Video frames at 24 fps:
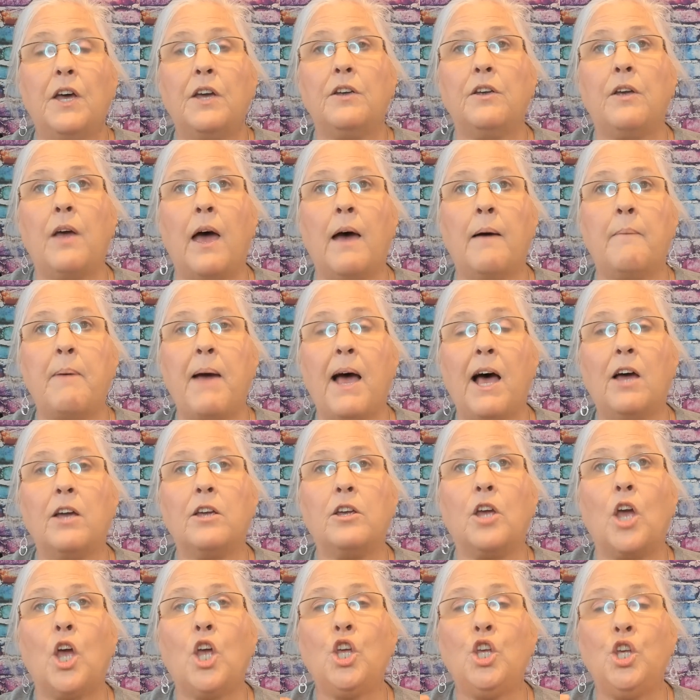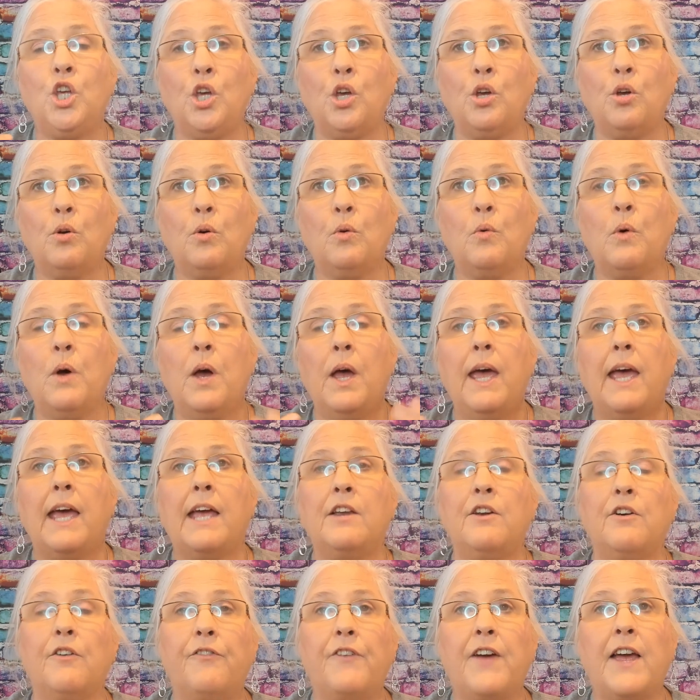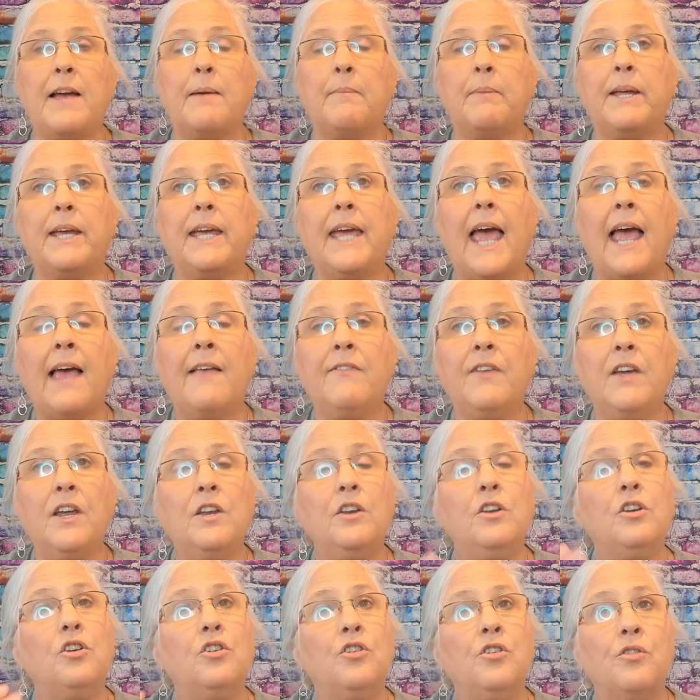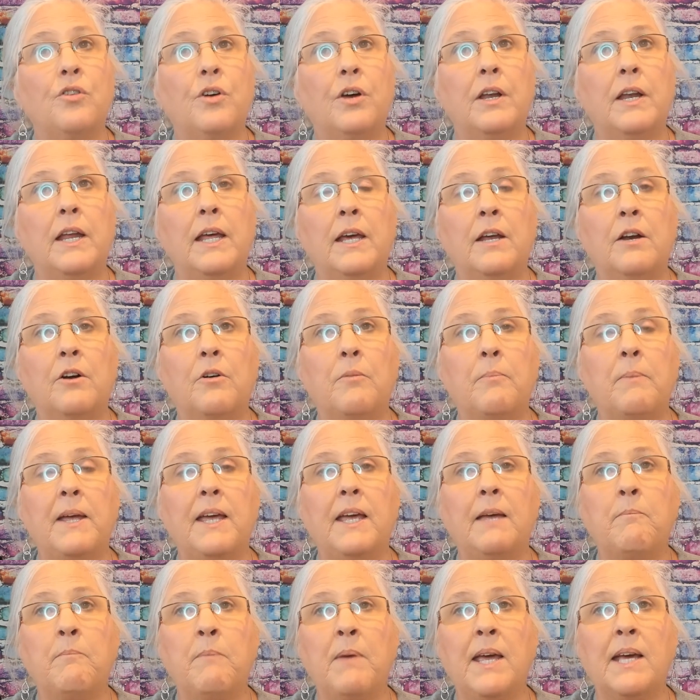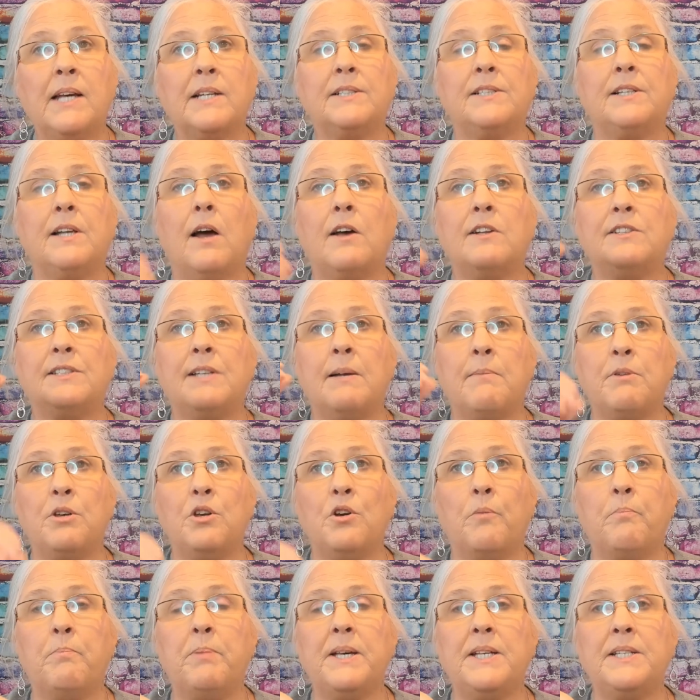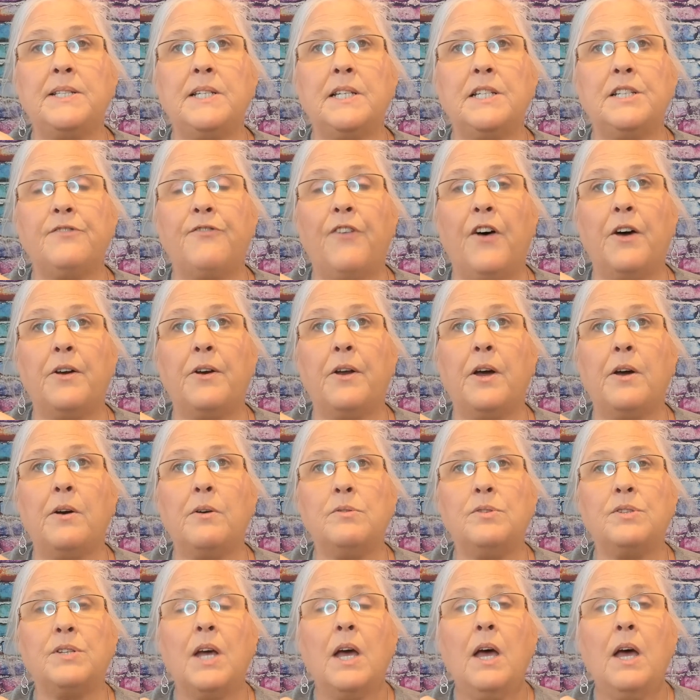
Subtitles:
about you and your family, and then you can intermix some of your business photos,